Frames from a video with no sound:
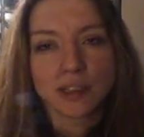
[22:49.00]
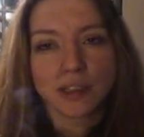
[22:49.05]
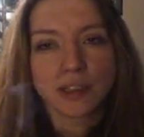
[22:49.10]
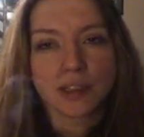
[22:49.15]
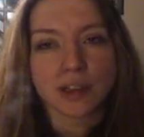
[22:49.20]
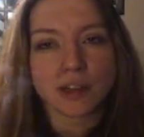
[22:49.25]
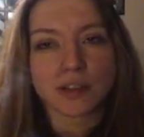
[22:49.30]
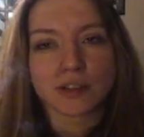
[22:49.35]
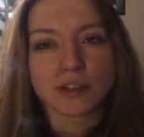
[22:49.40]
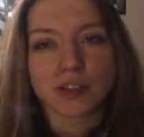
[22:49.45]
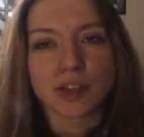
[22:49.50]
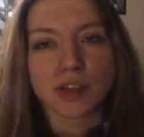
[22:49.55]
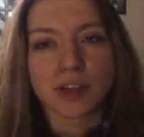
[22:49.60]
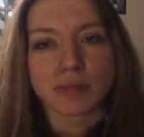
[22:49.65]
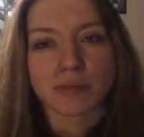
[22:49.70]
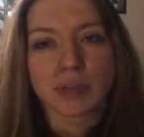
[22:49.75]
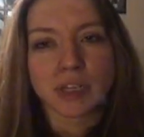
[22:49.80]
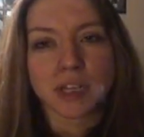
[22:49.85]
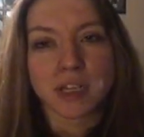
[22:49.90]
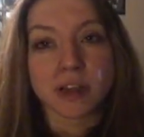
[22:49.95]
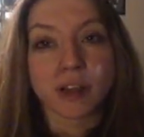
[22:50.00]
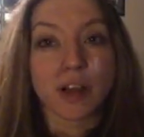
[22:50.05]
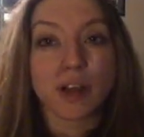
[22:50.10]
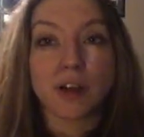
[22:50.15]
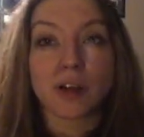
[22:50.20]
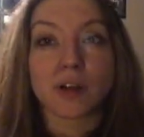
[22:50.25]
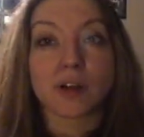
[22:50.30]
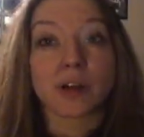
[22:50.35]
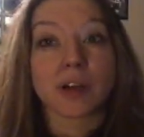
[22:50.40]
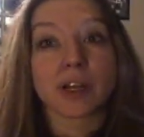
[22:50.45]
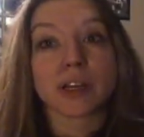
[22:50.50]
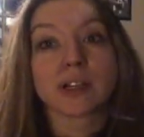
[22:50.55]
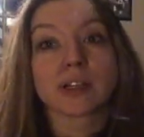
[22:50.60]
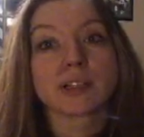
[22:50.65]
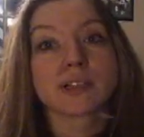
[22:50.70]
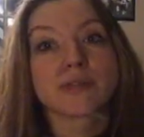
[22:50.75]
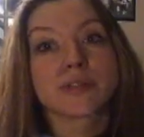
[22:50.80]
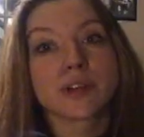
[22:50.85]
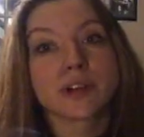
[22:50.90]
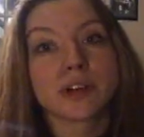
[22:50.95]
You know, so you could be like, oh, A
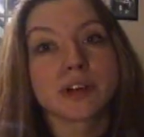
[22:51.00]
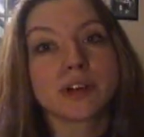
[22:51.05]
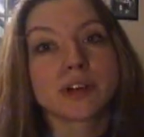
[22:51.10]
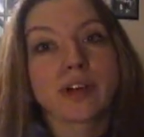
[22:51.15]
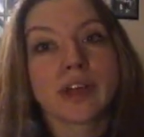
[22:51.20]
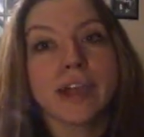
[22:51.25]
is for